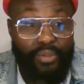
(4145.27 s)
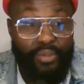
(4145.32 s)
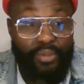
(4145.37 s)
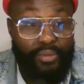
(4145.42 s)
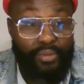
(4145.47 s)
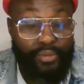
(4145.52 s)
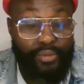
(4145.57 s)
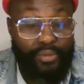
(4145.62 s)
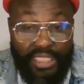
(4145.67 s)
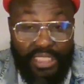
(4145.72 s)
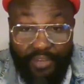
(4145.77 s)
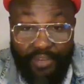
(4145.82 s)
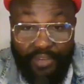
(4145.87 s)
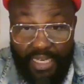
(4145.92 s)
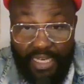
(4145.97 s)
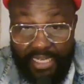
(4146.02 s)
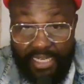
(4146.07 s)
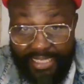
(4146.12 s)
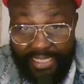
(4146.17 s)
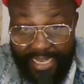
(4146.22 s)
receiving
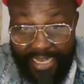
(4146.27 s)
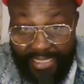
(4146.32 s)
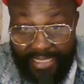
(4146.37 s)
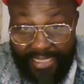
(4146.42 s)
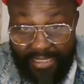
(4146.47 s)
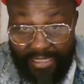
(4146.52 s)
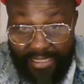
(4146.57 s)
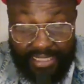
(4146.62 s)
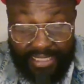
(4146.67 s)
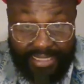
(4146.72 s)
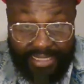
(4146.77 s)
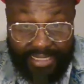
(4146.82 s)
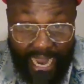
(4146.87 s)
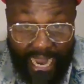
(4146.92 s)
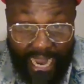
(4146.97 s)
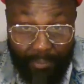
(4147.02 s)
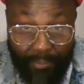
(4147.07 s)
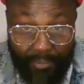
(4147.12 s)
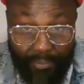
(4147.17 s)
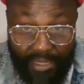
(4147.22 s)
the date, the
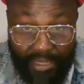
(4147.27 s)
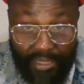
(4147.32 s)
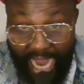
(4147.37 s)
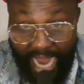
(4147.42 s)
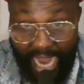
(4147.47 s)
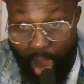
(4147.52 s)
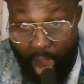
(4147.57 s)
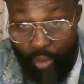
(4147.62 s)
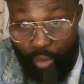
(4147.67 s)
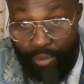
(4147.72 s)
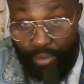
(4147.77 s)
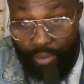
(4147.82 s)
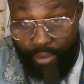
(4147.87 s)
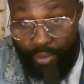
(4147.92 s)
time, the hour,